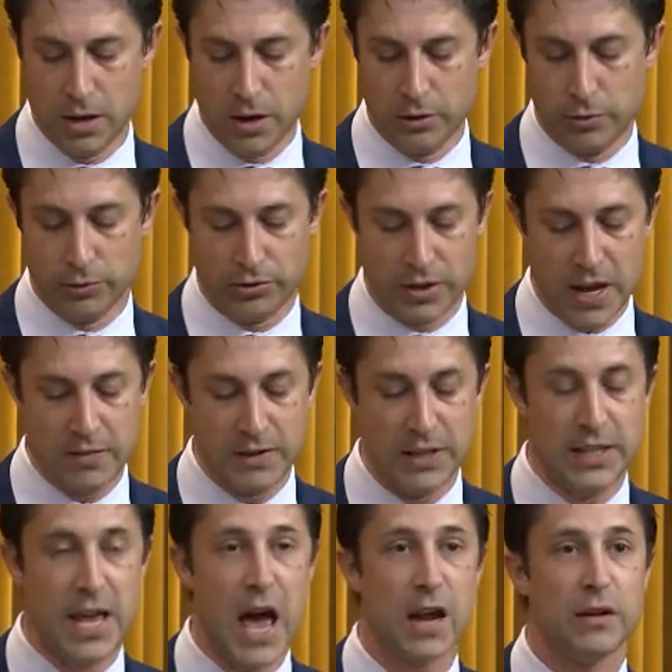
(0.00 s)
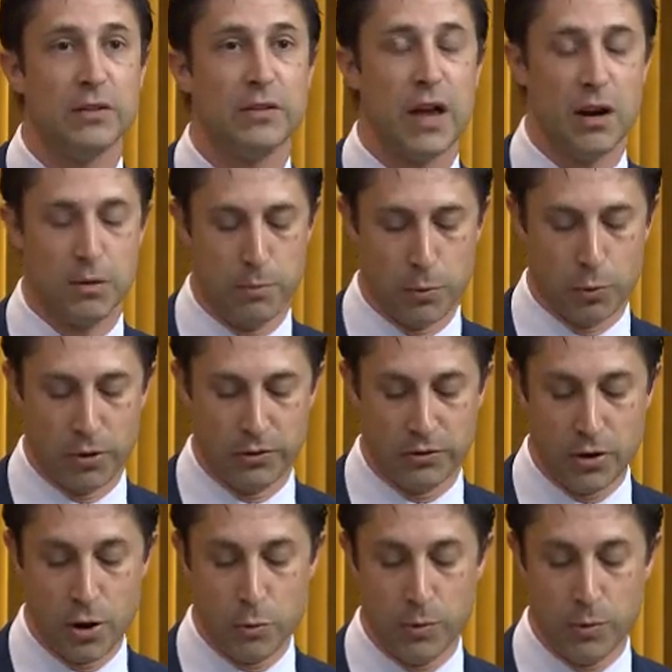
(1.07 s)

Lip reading: to saving Canada's airports